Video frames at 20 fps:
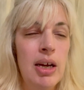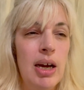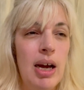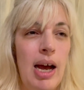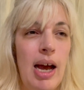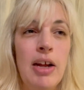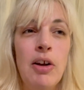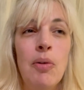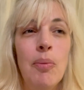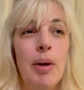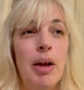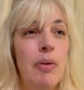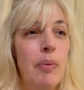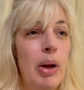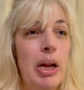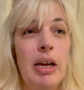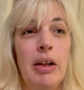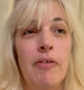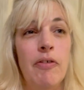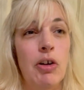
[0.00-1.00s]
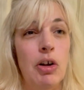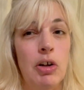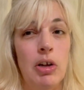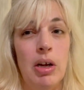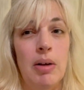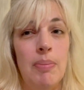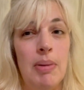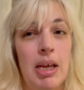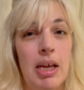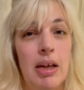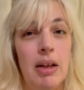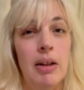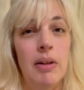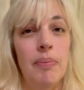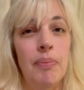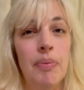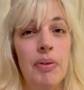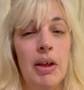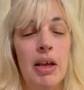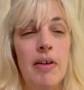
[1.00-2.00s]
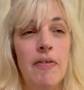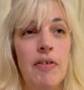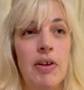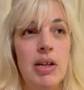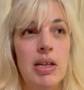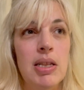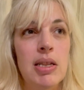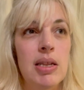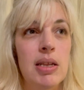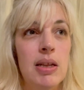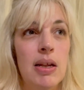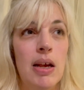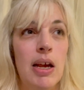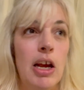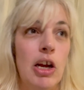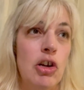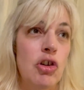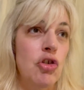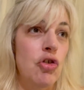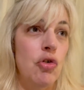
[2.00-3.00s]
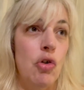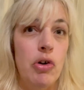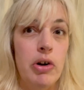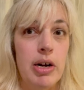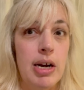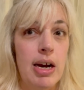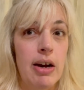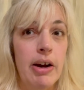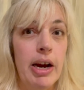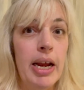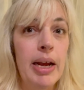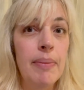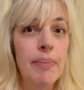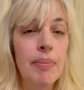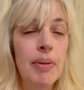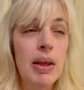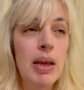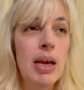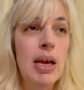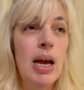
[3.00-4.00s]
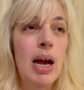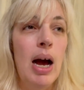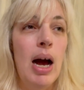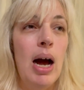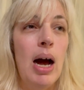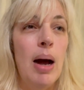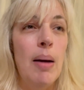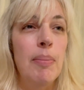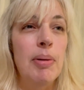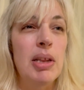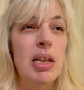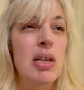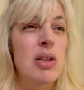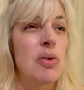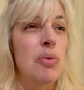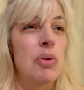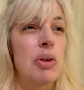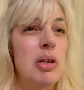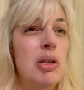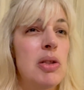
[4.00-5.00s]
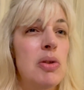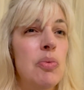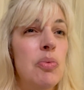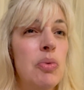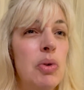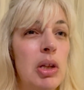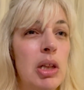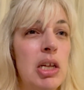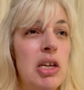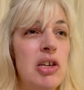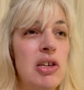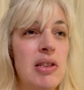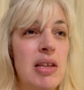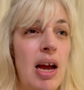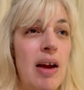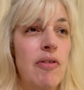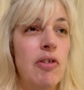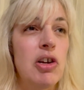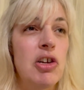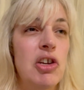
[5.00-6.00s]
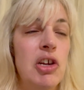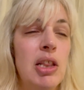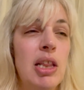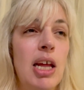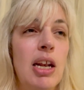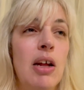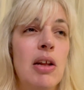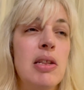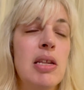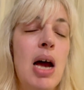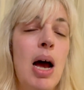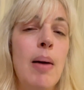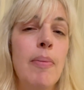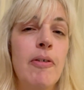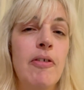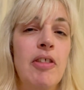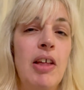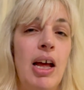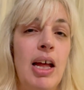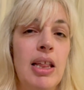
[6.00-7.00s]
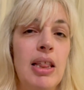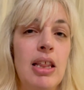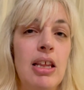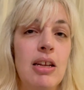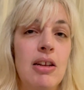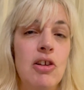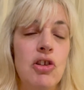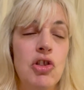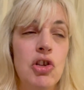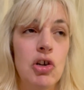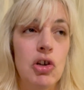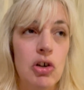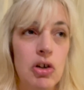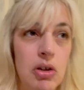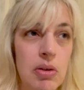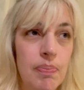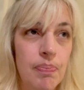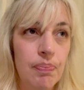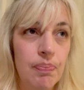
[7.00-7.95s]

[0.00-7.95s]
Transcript: I don't mind waiting for a good meal if it's extraordinary, but this was really just average. And then on top of that, the dessert,